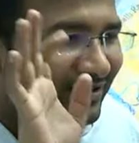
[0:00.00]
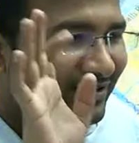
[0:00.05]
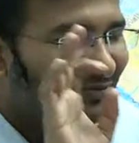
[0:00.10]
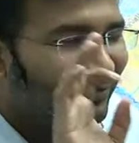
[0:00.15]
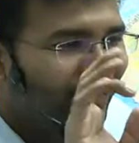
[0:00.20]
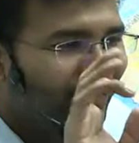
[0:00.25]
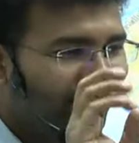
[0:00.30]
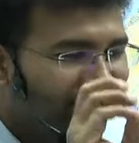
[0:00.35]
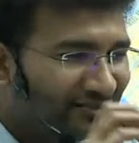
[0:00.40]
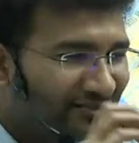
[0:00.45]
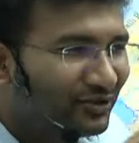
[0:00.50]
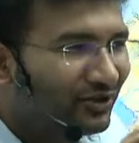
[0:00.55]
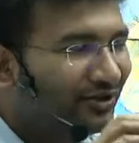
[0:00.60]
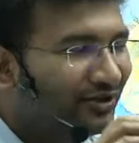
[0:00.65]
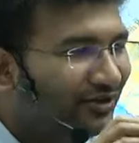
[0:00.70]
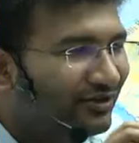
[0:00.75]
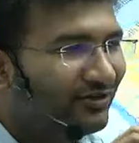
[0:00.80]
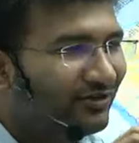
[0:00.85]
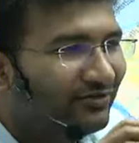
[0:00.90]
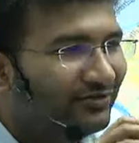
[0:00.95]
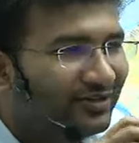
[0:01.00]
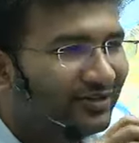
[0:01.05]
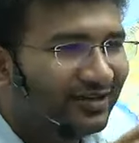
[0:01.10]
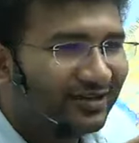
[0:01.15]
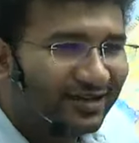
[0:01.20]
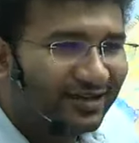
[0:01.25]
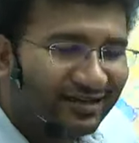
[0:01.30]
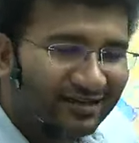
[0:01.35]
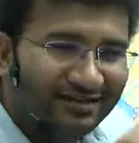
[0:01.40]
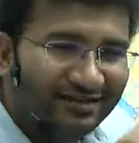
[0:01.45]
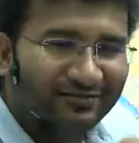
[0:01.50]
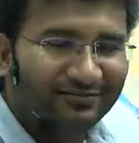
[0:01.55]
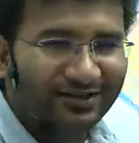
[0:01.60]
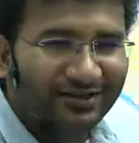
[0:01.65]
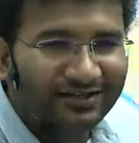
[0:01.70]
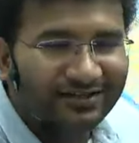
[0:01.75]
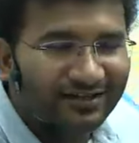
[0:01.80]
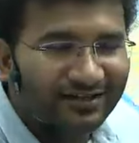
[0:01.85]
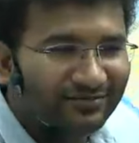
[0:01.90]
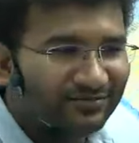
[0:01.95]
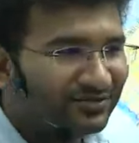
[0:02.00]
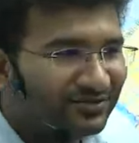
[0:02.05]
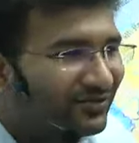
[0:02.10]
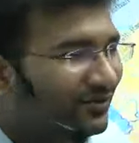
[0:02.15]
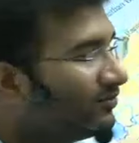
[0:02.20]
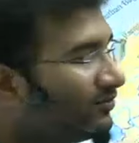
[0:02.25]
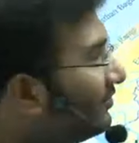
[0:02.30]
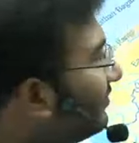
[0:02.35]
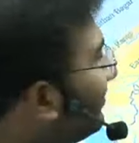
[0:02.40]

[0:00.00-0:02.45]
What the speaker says: Majority of the income that comes from